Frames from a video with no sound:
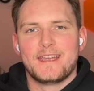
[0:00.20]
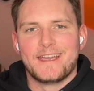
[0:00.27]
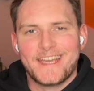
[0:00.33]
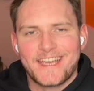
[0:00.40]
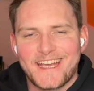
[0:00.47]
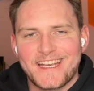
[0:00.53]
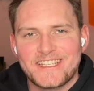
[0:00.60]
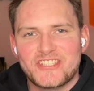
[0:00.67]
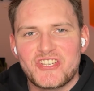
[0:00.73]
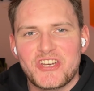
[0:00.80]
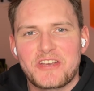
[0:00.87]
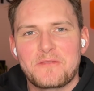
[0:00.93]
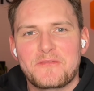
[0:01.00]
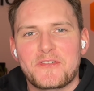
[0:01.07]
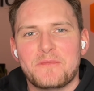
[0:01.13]
Hey guys,
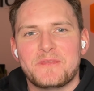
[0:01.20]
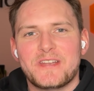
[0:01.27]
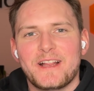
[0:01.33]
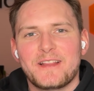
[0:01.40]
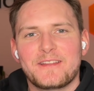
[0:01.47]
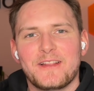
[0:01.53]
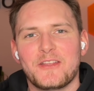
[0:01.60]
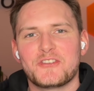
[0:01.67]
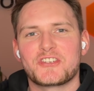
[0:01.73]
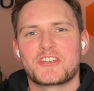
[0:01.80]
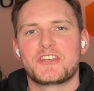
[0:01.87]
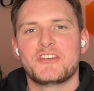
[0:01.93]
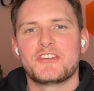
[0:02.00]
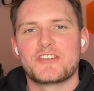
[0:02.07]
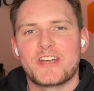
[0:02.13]
Jacob from Deltologic
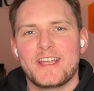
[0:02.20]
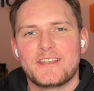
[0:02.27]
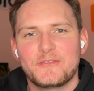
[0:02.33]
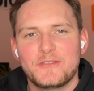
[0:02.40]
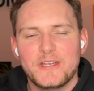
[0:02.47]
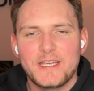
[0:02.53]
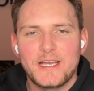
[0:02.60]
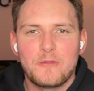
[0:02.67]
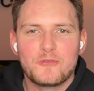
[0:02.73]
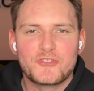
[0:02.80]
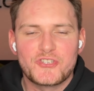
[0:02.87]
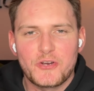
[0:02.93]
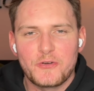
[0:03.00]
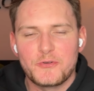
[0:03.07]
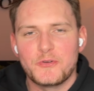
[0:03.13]
here, and today I will
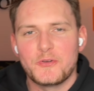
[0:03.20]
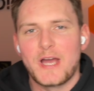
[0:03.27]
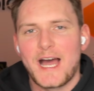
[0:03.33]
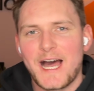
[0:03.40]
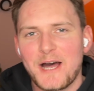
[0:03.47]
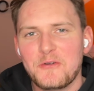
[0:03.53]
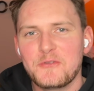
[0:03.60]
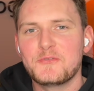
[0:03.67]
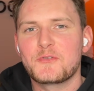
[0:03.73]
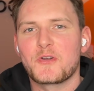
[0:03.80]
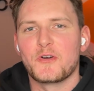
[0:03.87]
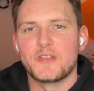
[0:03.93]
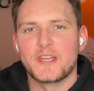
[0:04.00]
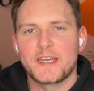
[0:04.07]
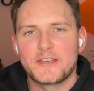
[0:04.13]
show you how to
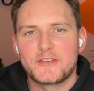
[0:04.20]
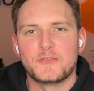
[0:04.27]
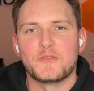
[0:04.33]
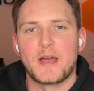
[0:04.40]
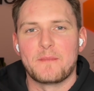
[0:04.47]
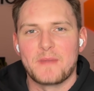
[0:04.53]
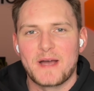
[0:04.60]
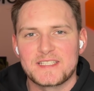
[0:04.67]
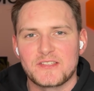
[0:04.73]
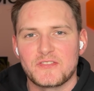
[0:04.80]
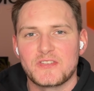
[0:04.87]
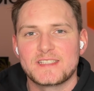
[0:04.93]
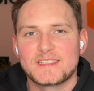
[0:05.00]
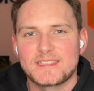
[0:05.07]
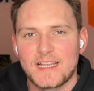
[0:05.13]
connect to
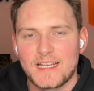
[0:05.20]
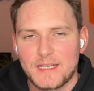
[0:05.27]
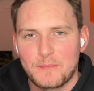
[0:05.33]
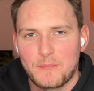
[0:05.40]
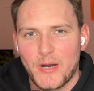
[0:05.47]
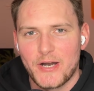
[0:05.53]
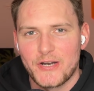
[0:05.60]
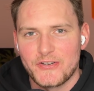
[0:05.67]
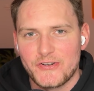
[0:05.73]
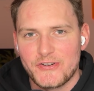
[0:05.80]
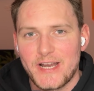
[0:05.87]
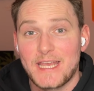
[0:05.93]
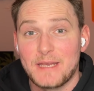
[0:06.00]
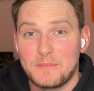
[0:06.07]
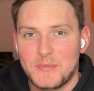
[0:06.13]
Amazon Selling
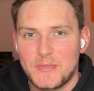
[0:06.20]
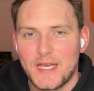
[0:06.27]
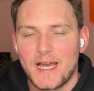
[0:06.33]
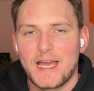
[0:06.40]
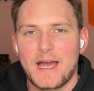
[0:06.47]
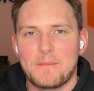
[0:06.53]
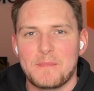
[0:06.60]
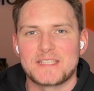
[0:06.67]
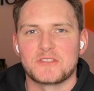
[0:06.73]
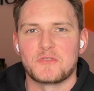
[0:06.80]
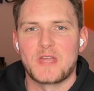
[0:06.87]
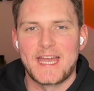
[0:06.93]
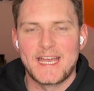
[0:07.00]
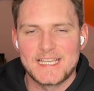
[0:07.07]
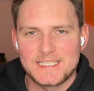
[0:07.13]
Partner API,
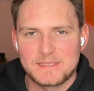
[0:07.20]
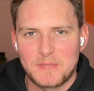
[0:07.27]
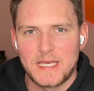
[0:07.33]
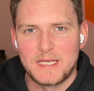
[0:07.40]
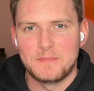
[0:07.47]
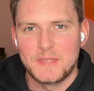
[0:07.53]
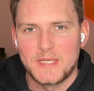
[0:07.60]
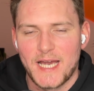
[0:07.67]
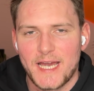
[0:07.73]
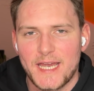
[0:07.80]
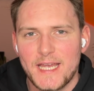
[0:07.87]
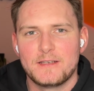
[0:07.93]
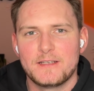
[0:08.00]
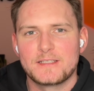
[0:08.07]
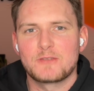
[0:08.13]
Amazon SP API.
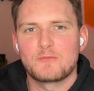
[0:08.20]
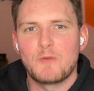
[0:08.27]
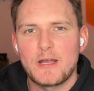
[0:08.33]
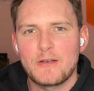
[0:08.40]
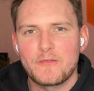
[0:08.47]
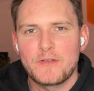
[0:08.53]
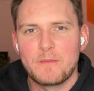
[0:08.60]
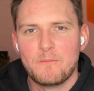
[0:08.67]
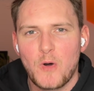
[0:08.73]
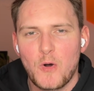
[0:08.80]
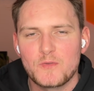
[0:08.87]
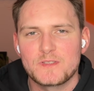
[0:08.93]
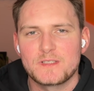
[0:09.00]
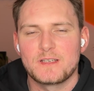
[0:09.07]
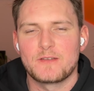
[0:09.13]
This is one of the
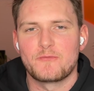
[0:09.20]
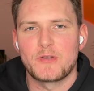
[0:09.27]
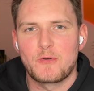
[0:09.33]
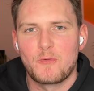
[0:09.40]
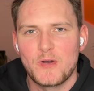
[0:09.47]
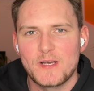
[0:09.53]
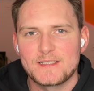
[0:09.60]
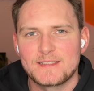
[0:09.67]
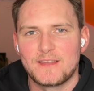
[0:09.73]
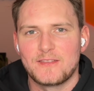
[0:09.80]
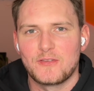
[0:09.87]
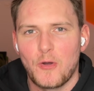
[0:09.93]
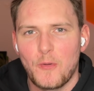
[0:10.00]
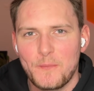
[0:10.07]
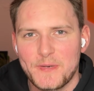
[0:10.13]
most
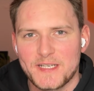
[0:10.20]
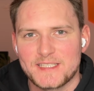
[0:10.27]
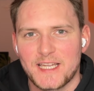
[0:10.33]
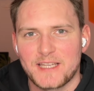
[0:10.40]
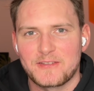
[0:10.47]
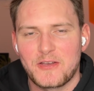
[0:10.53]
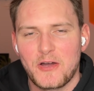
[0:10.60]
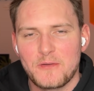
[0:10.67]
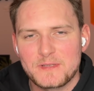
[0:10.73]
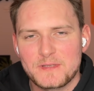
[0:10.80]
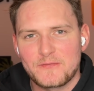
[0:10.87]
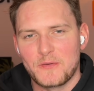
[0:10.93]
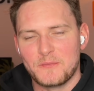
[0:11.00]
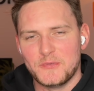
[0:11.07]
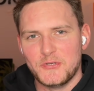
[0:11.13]
requested topics that comes
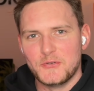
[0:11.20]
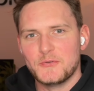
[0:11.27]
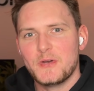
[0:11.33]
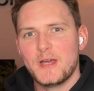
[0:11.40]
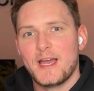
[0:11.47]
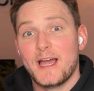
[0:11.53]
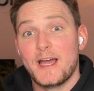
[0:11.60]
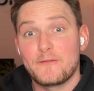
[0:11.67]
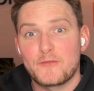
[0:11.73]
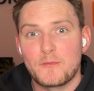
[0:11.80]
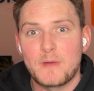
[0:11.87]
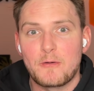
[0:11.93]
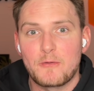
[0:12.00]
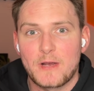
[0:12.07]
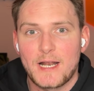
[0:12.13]
from you and
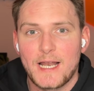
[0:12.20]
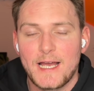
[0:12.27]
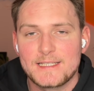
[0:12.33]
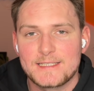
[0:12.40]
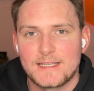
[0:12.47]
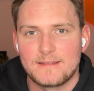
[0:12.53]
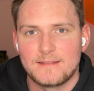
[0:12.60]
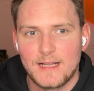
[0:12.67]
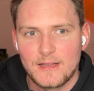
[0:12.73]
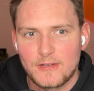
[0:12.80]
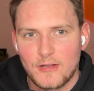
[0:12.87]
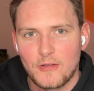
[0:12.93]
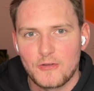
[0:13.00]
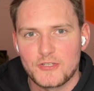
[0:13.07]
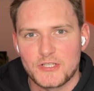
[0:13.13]
from our clients at
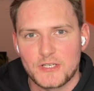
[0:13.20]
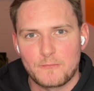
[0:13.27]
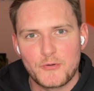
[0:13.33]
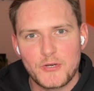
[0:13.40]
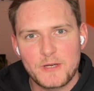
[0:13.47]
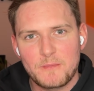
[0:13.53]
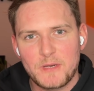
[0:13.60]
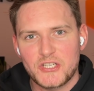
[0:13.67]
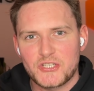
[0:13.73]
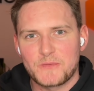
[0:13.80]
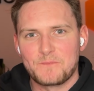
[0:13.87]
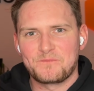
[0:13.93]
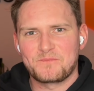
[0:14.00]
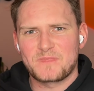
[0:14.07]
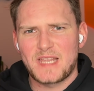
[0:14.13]
Deltologic. Pretty much
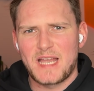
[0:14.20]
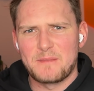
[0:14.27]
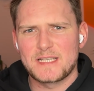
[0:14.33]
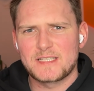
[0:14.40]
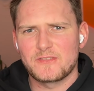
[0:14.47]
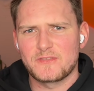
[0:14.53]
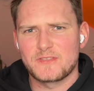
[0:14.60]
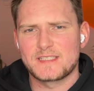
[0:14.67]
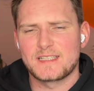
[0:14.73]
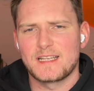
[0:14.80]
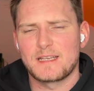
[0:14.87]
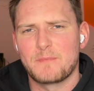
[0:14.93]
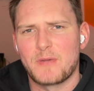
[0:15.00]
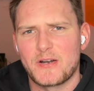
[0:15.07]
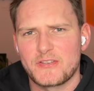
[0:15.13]
Amazon
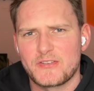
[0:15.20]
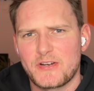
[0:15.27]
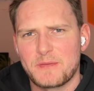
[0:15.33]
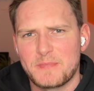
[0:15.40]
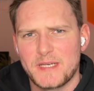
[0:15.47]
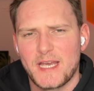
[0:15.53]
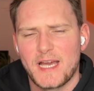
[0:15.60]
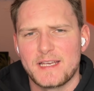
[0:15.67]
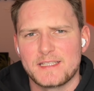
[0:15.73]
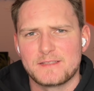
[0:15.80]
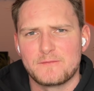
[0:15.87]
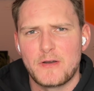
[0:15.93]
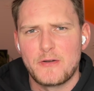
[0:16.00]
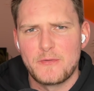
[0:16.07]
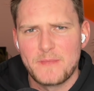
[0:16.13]
Selling Partner API
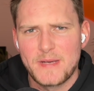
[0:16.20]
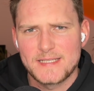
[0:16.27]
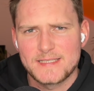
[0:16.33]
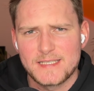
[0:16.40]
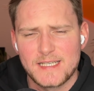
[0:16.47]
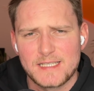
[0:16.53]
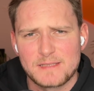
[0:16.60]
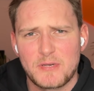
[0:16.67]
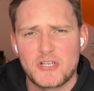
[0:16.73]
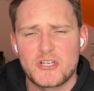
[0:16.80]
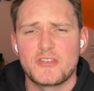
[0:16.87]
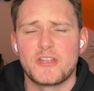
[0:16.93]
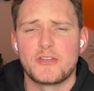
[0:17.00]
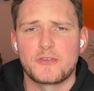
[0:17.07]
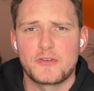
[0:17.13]
is very messy,
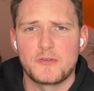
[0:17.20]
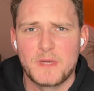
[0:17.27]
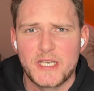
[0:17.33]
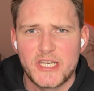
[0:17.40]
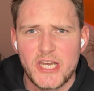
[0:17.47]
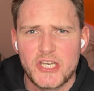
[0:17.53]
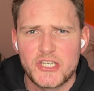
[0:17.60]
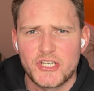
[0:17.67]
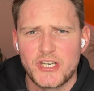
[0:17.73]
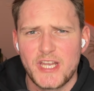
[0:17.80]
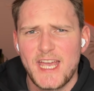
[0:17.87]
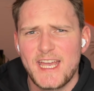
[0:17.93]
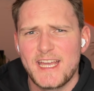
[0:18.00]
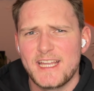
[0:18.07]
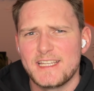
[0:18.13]
especially the documentation,
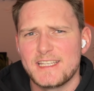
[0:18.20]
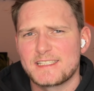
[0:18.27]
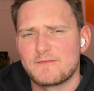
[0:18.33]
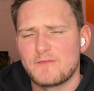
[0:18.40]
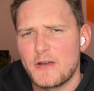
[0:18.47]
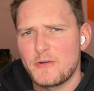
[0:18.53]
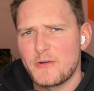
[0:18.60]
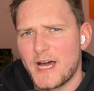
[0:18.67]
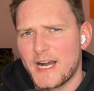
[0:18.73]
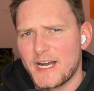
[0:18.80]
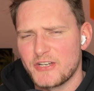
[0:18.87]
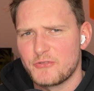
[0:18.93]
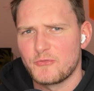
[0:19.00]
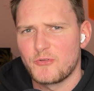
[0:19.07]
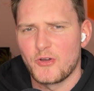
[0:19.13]
and it's very
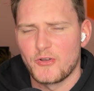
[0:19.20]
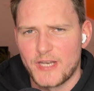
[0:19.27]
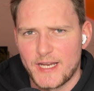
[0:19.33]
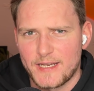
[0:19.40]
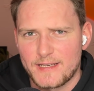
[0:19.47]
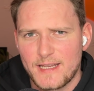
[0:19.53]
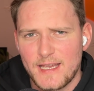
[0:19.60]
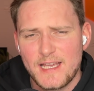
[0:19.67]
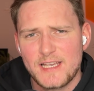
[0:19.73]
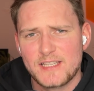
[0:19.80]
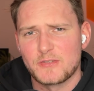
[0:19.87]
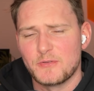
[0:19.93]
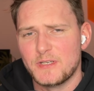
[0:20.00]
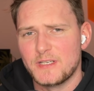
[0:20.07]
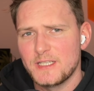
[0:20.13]
hard to connect.
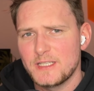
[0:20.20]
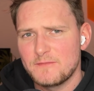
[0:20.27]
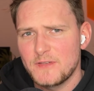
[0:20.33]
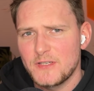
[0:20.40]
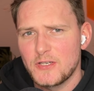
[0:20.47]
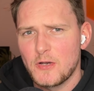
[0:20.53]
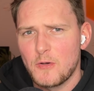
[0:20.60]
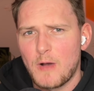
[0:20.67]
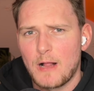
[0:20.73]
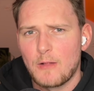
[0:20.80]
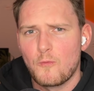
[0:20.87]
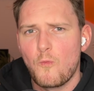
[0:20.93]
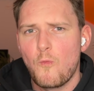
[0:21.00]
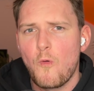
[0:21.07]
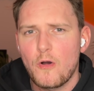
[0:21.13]
So in this video,
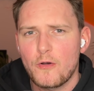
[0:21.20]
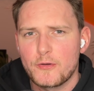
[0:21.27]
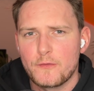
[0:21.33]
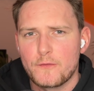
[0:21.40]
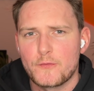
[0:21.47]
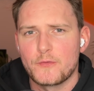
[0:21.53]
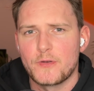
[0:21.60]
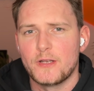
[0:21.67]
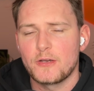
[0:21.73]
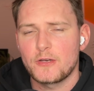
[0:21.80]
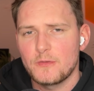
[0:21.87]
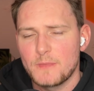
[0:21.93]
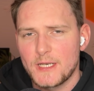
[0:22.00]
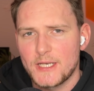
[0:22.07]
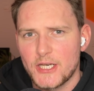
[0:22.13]
I'll walk you through the
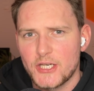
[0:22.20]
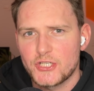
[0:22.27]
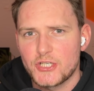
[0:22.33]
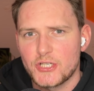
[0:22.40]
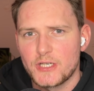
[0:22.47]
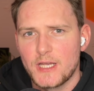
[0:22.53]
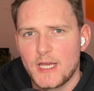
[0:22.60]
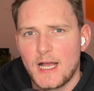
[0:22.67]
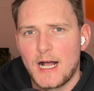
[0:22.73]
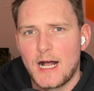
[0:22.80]
documentation.